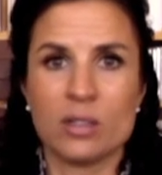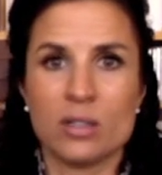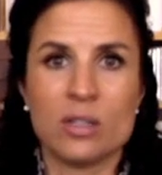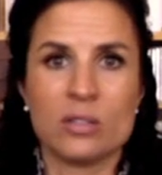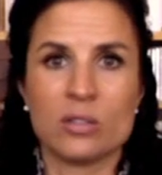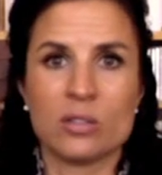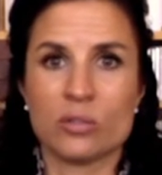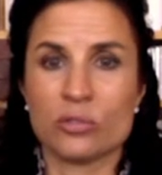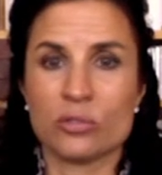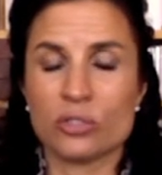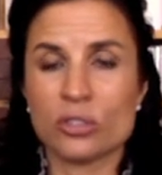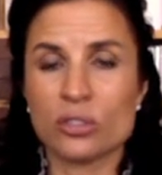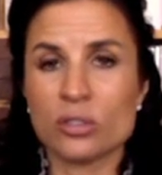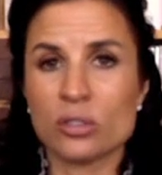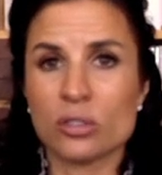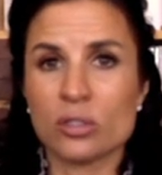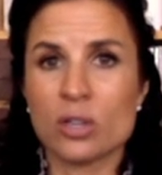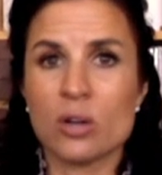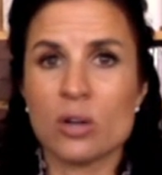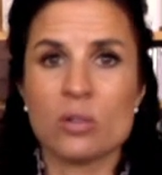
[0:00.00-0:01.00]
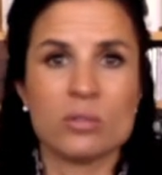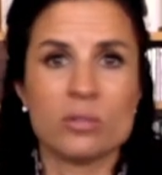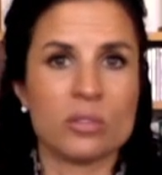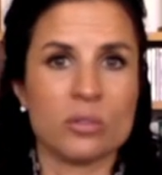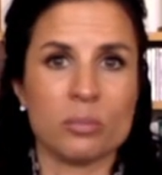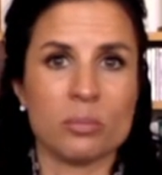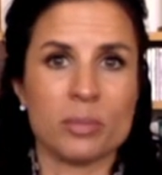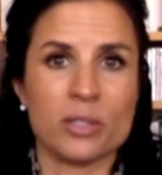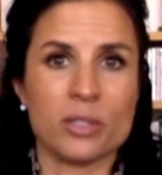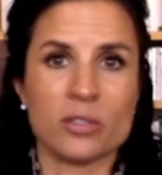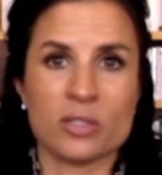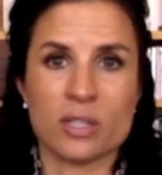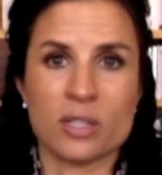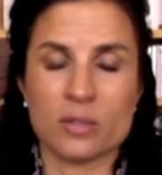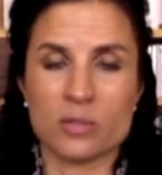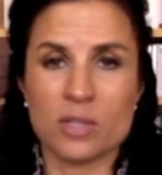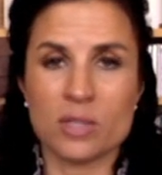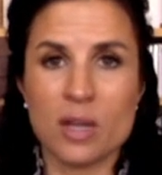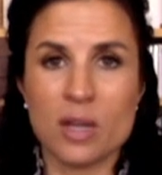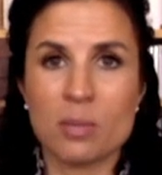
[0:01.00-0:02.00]
Don't sugarcoat, don't beat
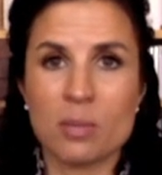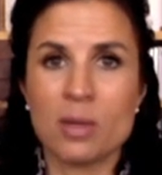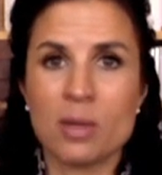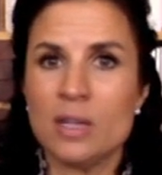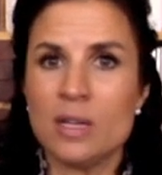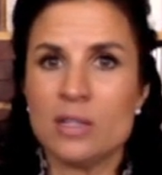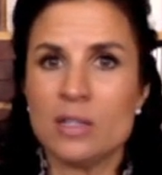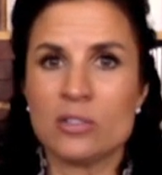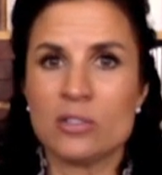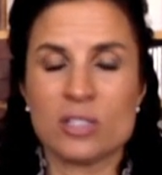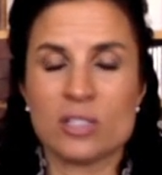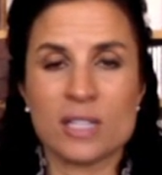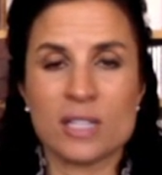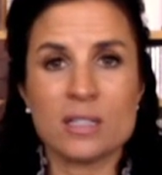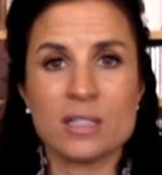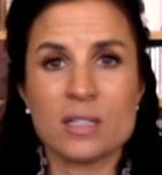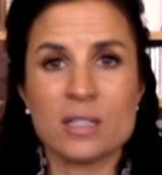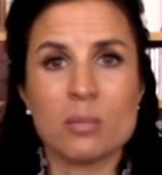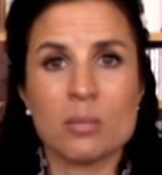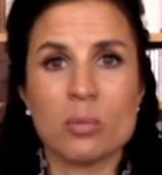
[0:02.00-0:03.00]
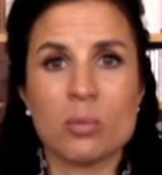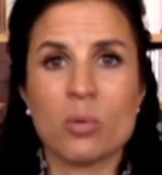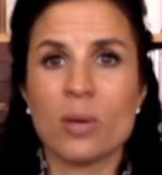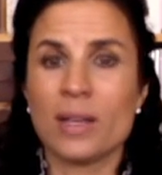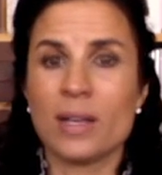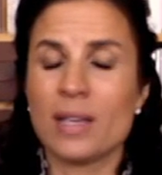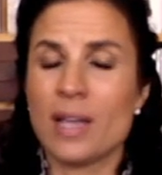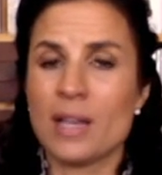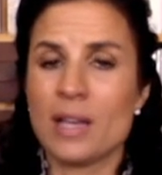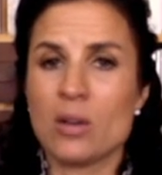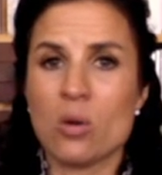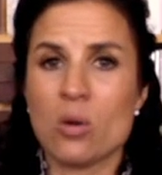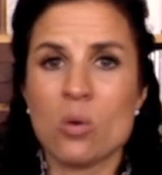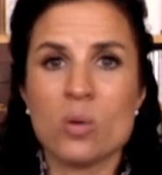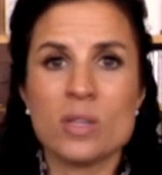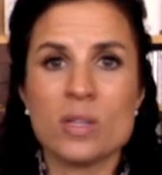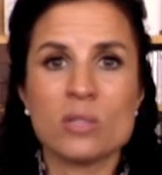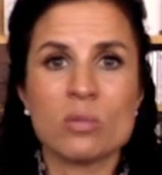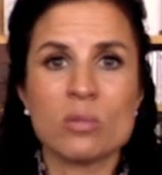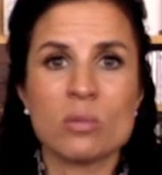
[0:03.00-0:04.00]
yourselves up. Just get to the point and
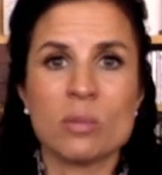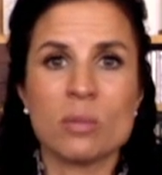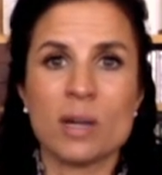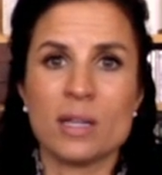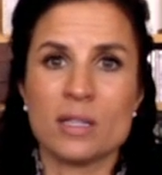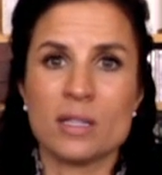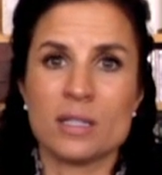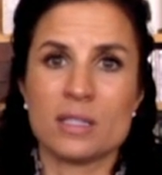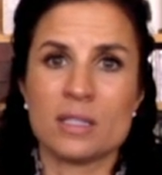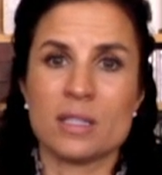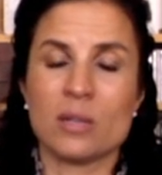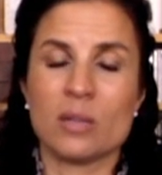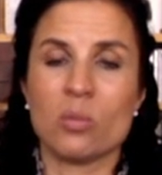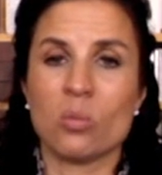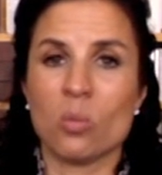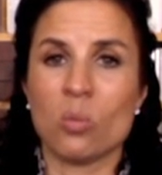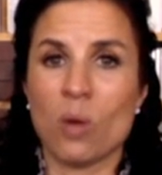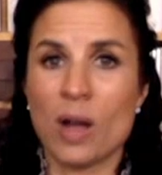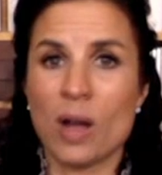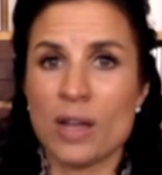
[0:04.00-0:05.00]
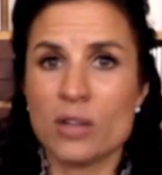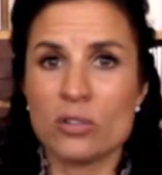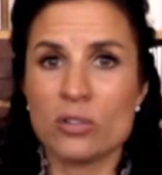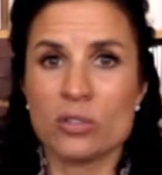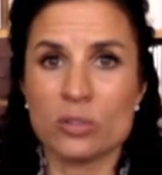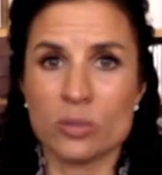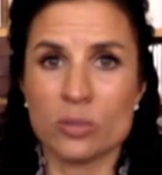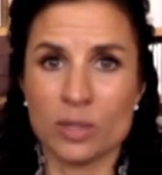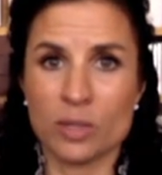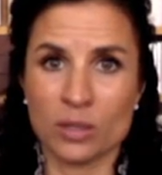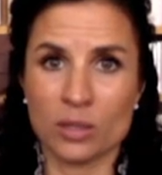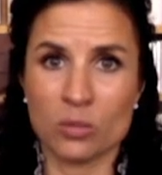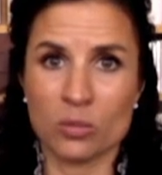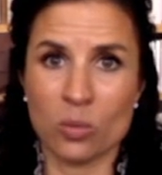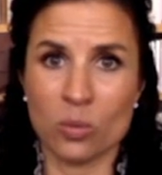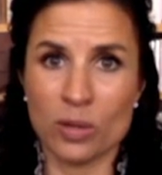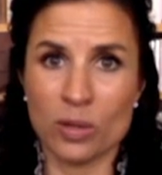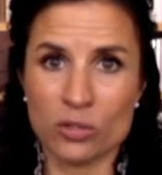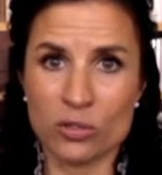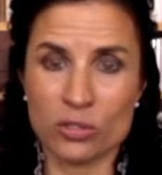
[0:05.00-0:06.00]
always remind us that why you're doing
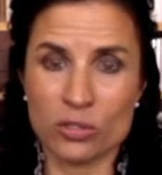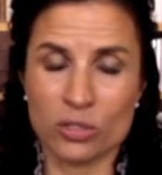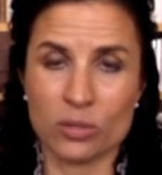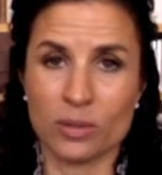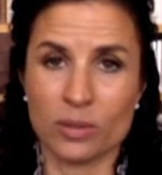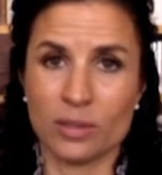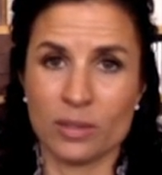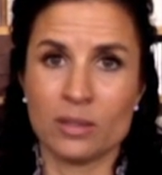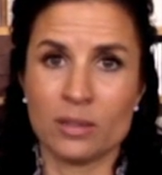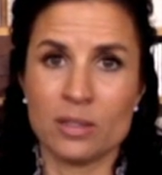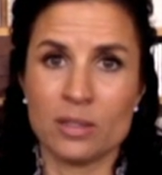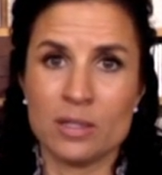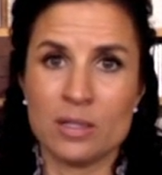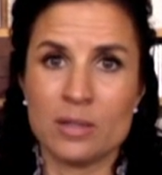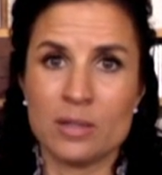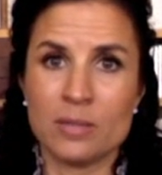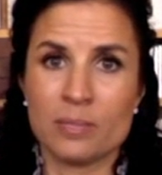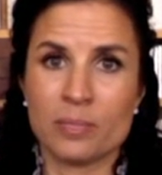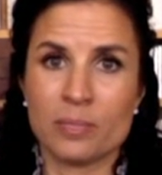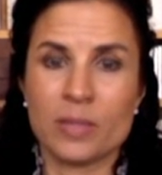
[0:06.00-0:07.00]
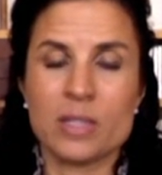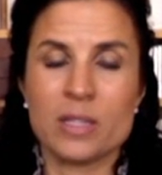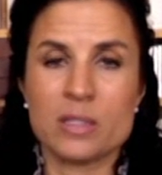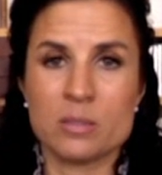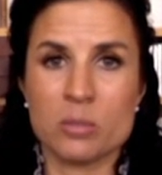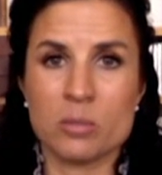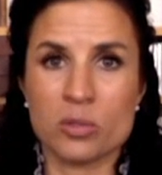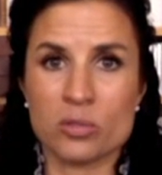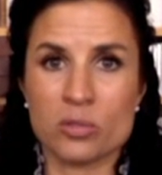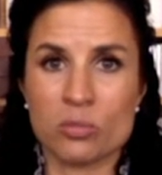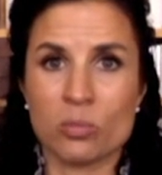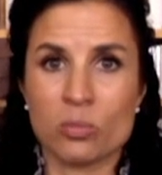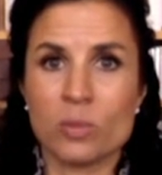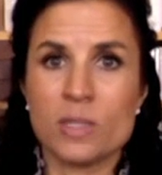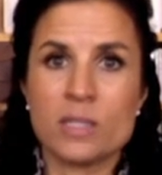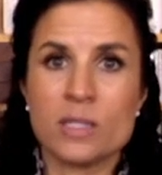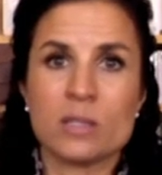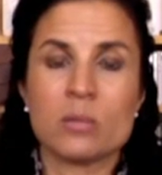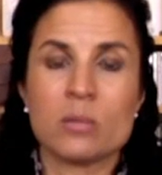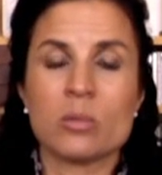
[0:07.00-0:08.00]
what you're doing is the most
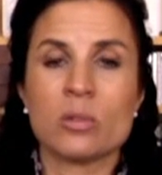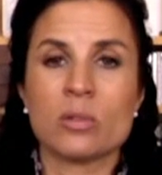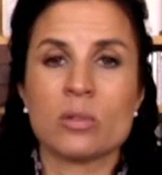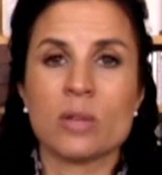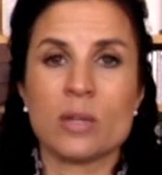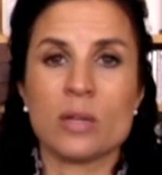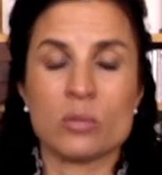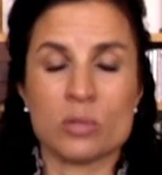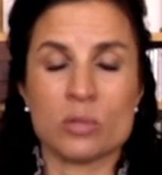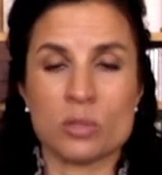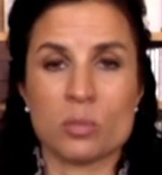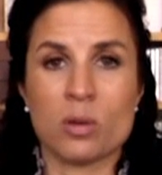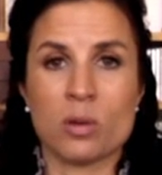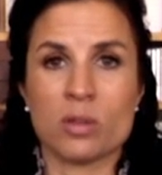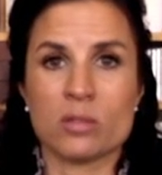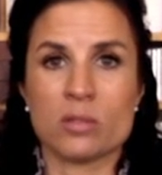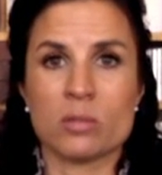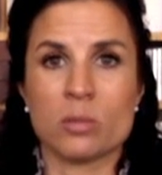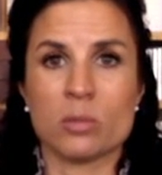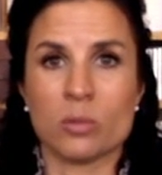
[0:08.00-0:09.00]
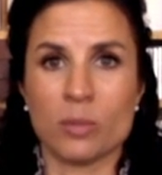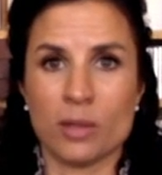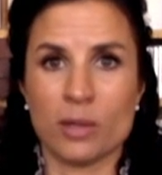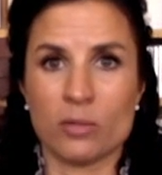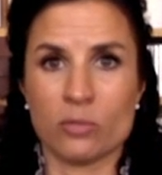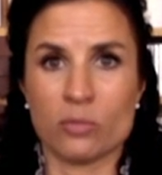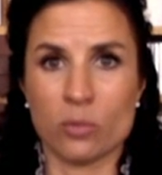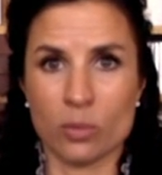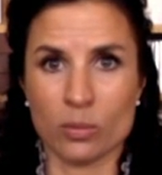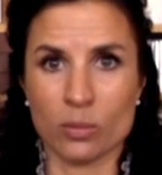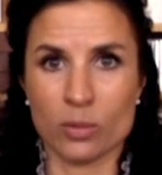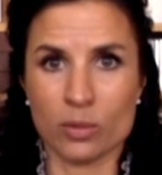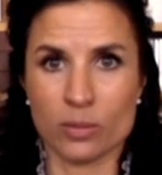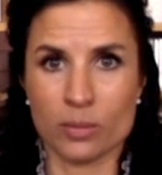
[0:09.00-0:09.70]
reasonable and responsible way forward.